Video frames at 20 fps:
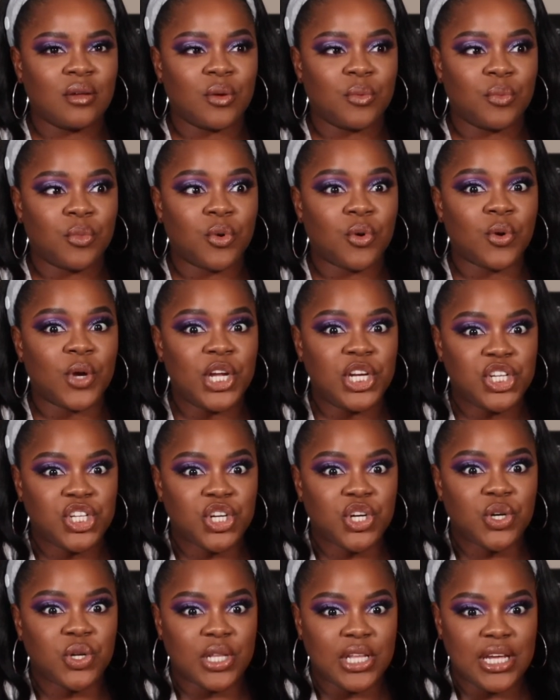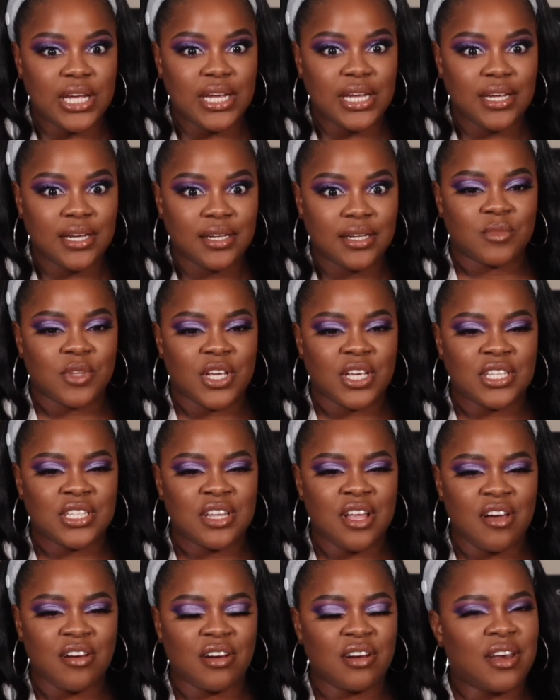Preacherly. It's
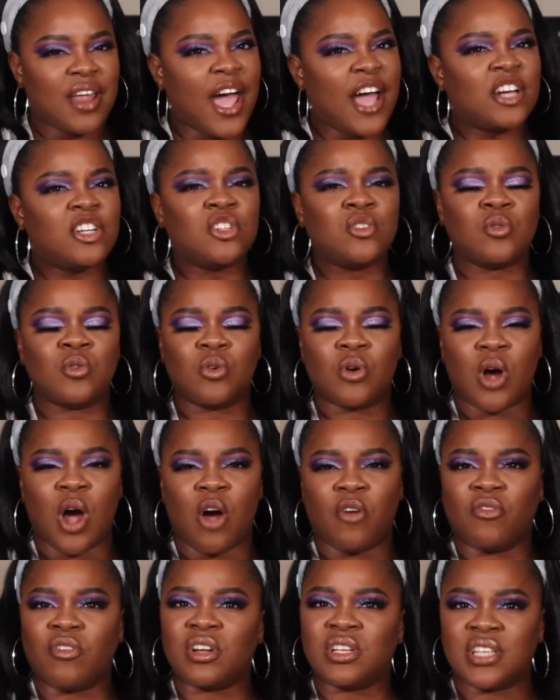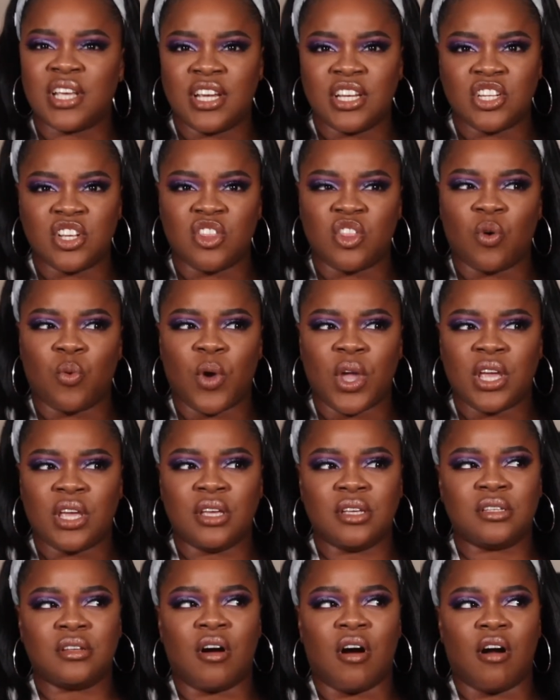not a natural conversation the way
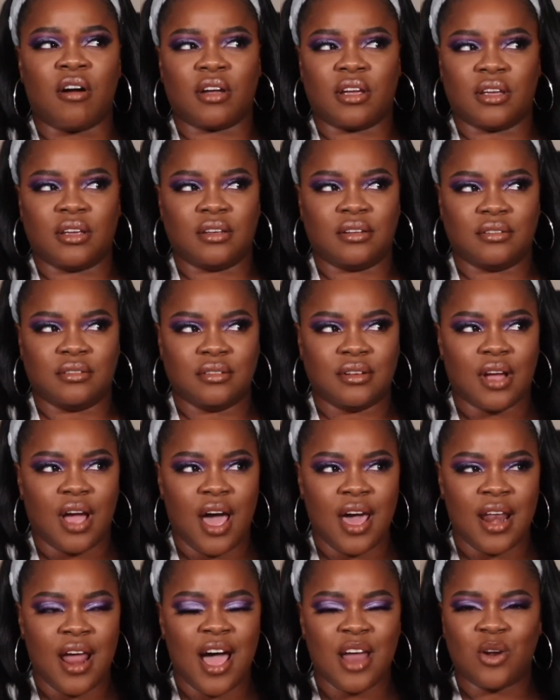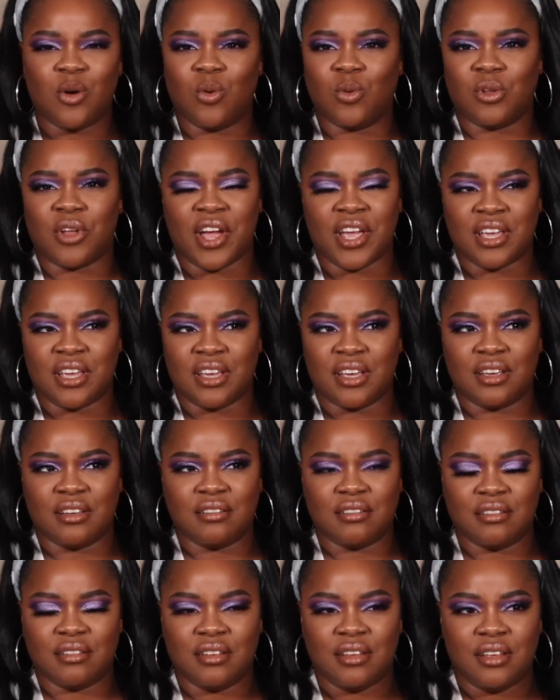he's talking. And I don't like it.
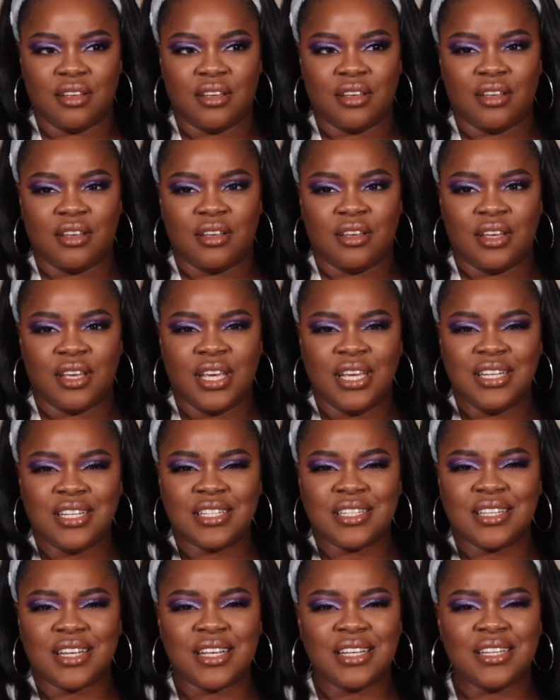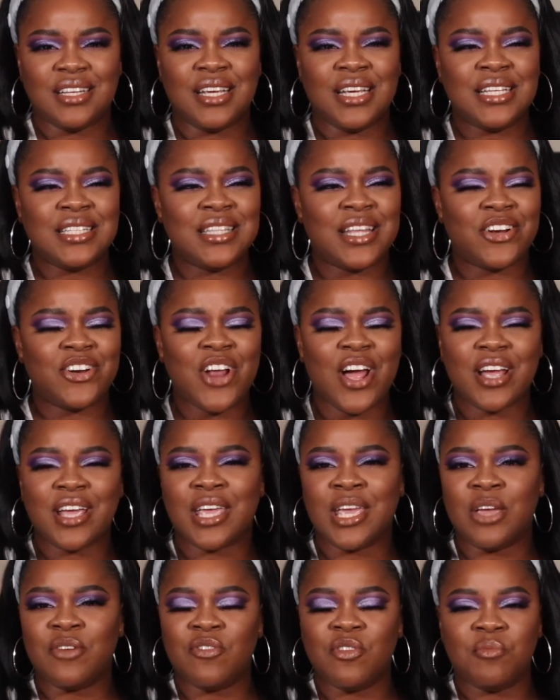They're not
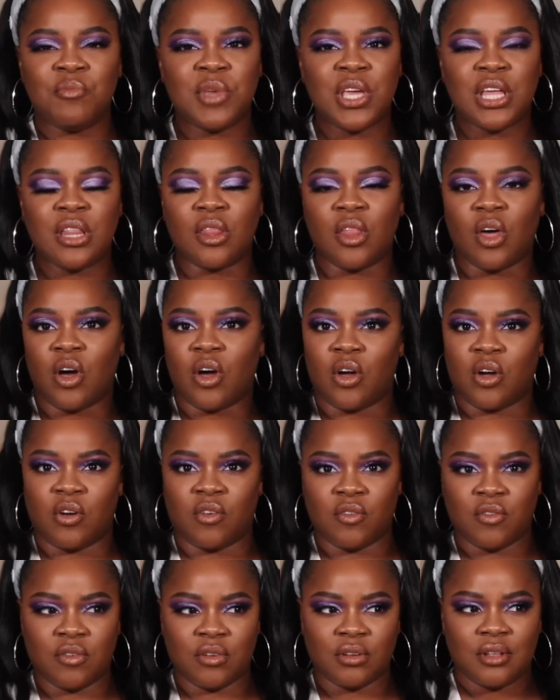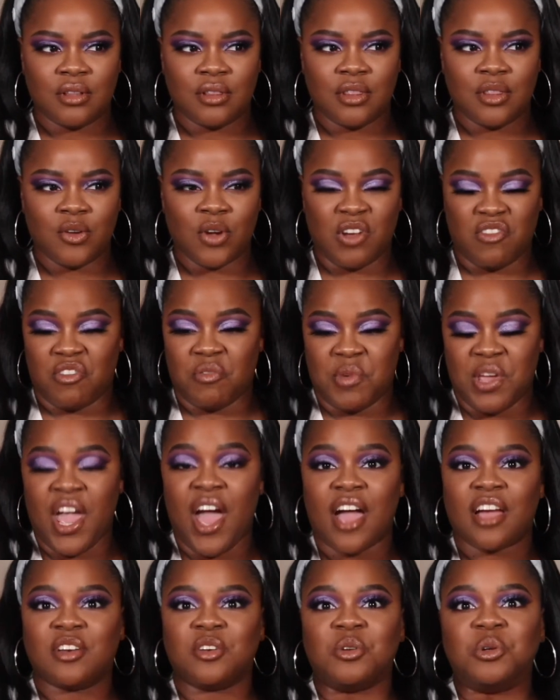giving me love. They're giving me
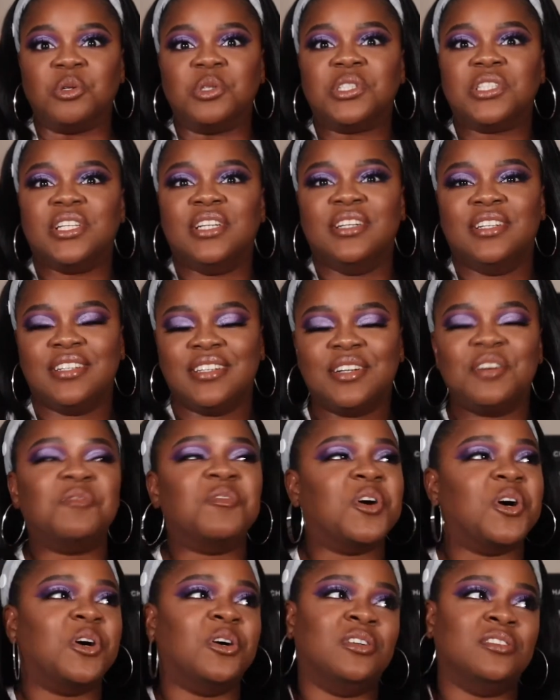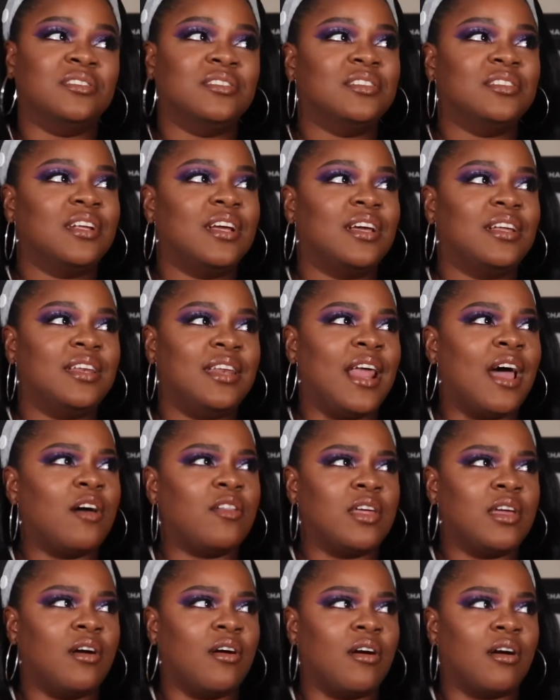actors. Well, now
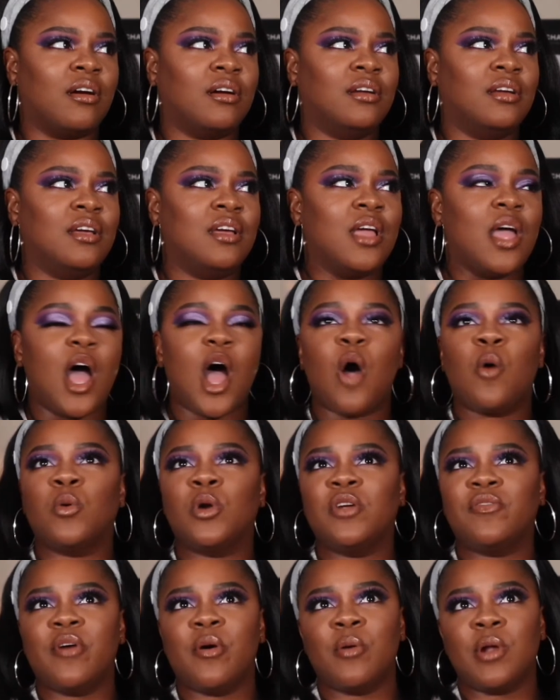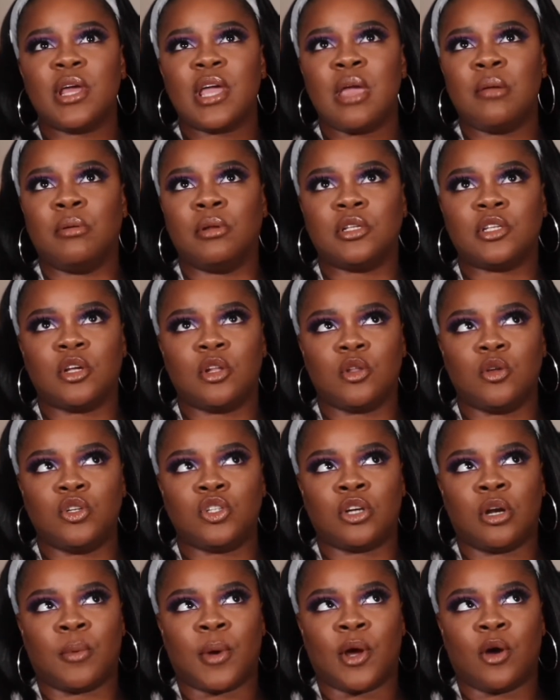they are. I wonder if I would have came to this
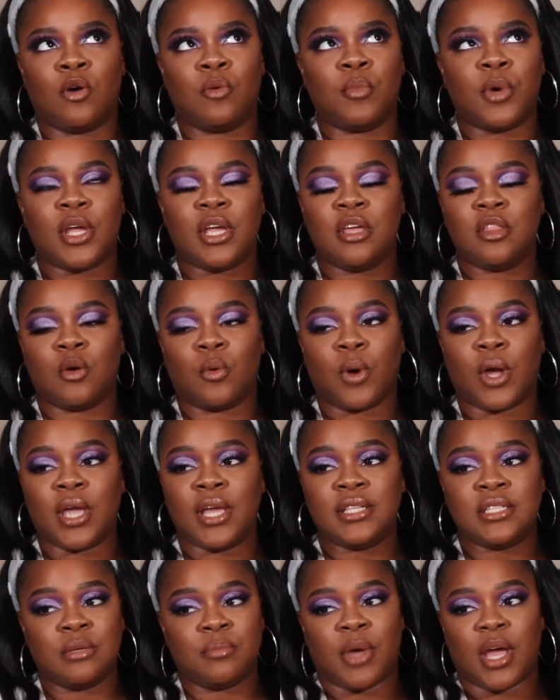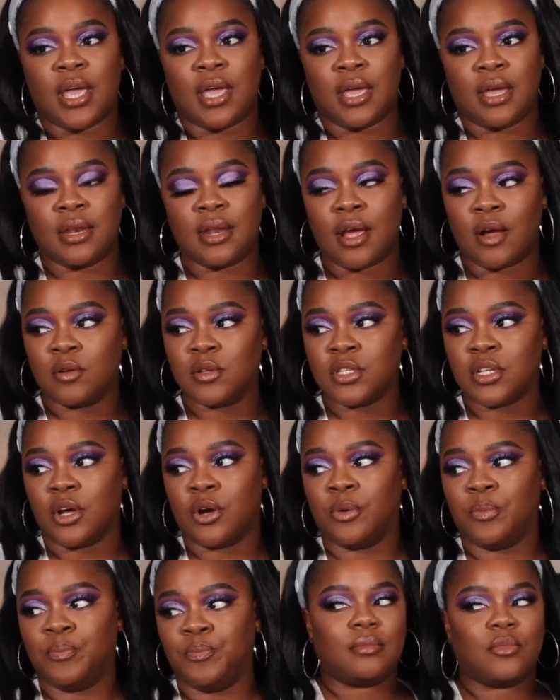conclusion on my own, but either way, it's in my head now.
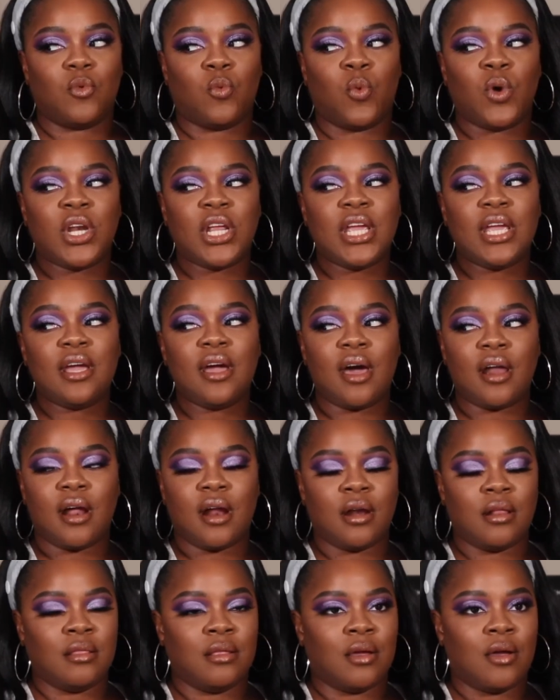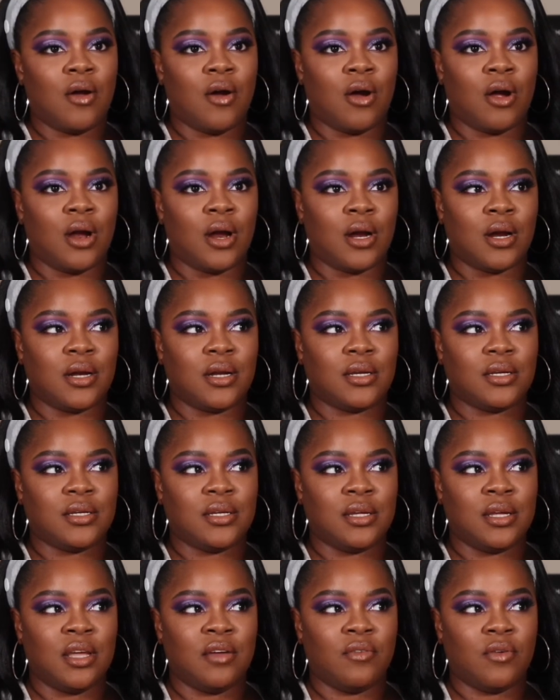So when he got out of the car to
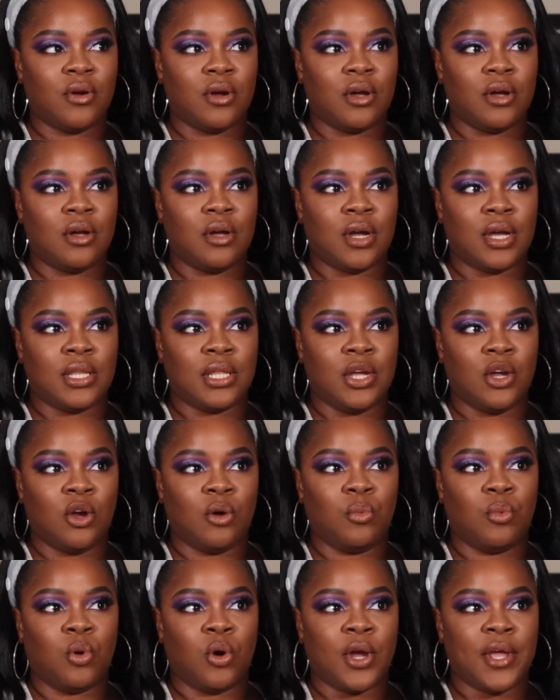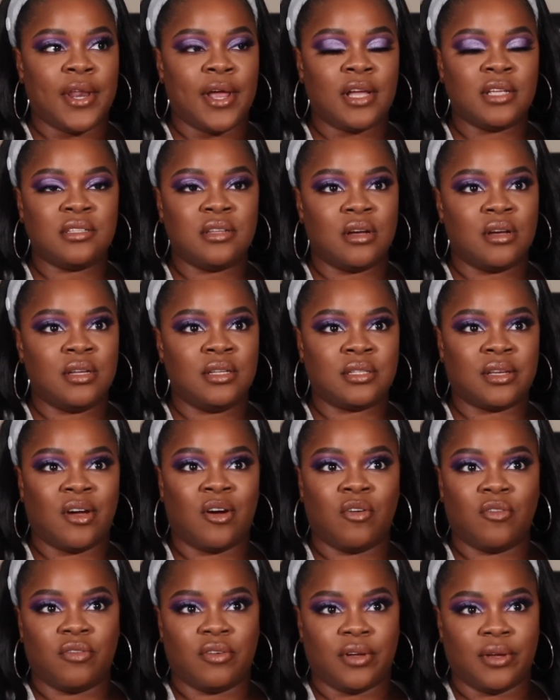give her a hug at the airport and I saw his
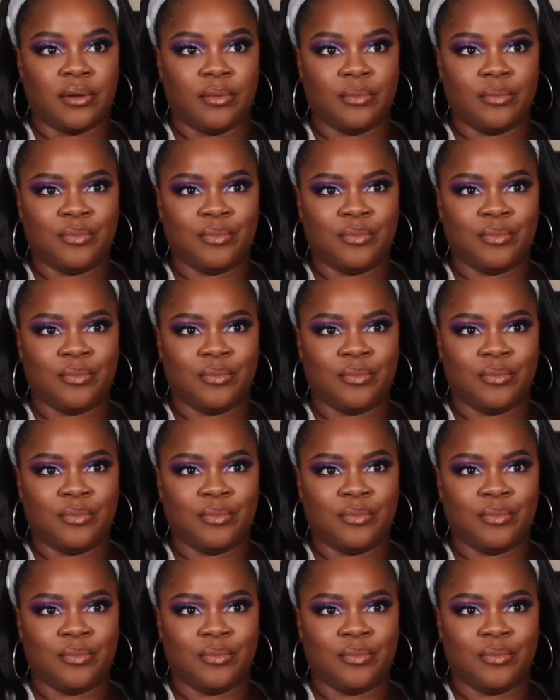outfit,